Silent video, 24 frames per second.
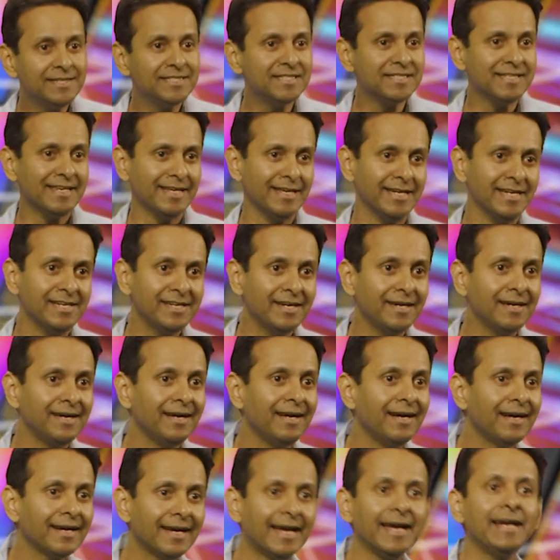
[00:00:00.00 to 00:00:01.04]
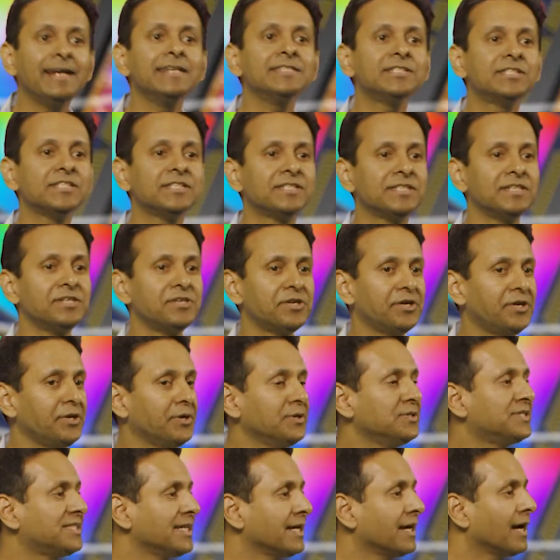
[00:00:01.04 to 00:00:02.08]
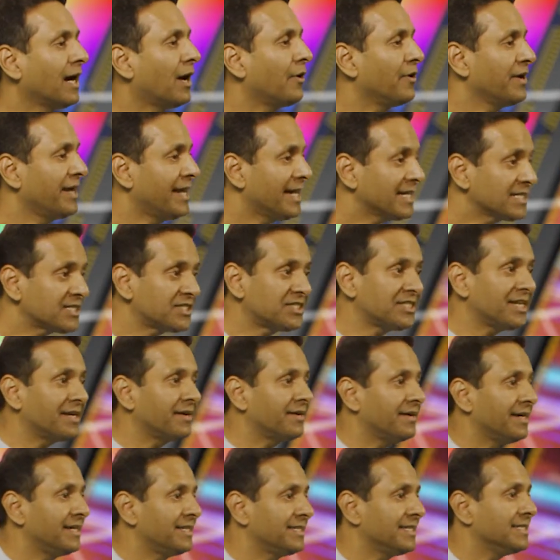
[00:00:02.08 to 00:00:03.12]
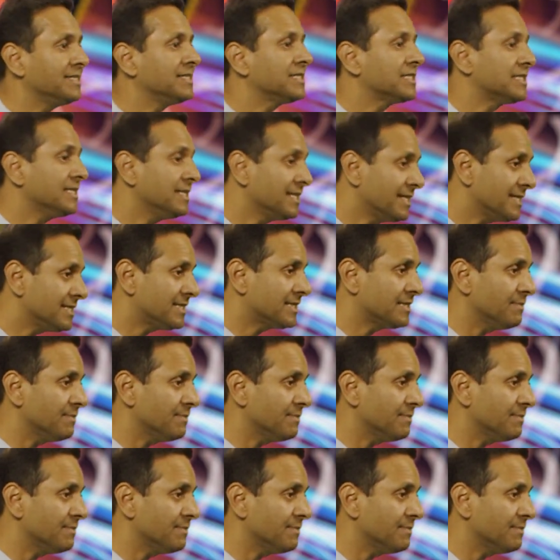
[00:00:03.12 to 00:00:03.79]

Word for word: this need, Cadence is introducing our next generation circuit